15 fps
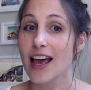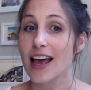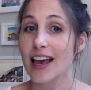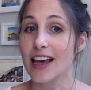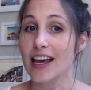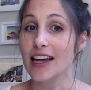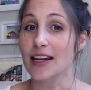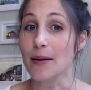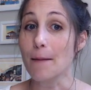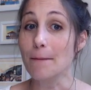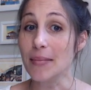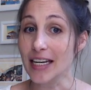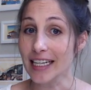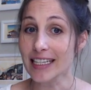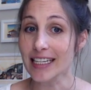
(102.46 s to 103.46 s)
In
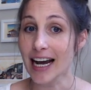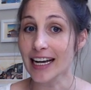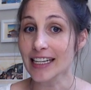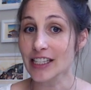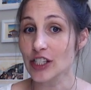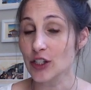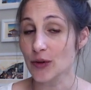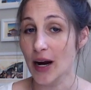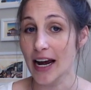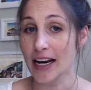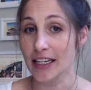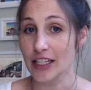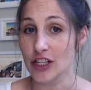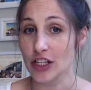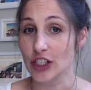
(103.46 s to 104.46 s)
many diet
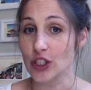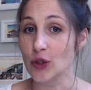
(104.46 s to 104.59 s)
strategies,